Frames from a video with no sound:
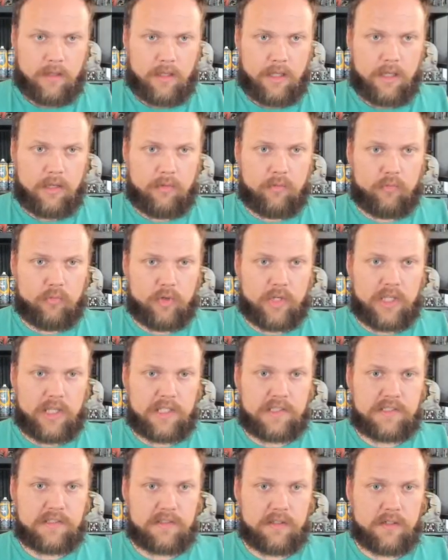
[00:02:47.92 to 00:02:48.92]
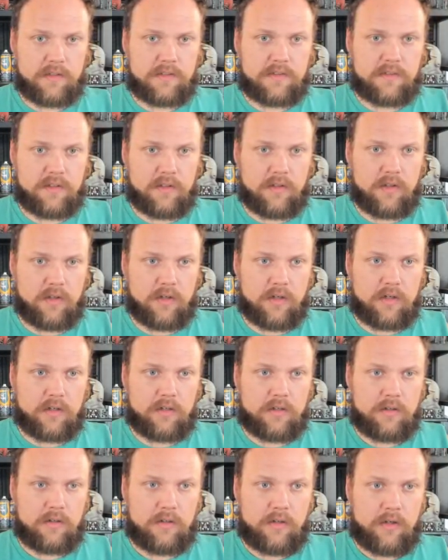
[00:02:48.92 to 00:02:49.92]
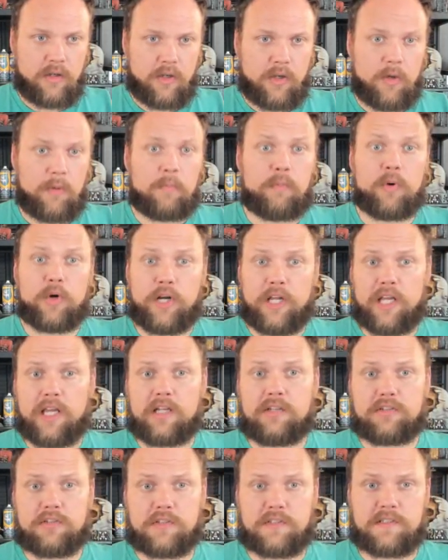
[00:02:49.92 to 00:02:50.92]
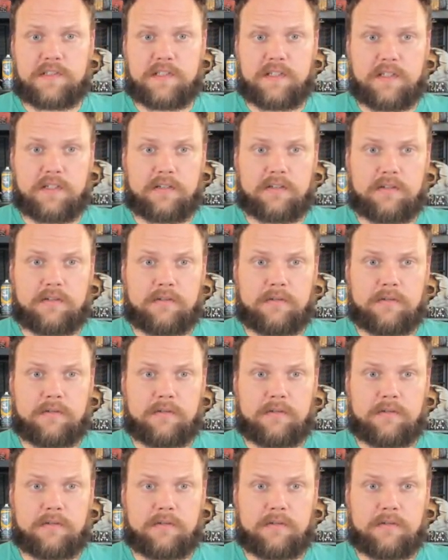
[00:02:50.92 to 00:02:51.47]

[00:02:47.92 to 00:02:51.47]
it really starts to look pretty interesting.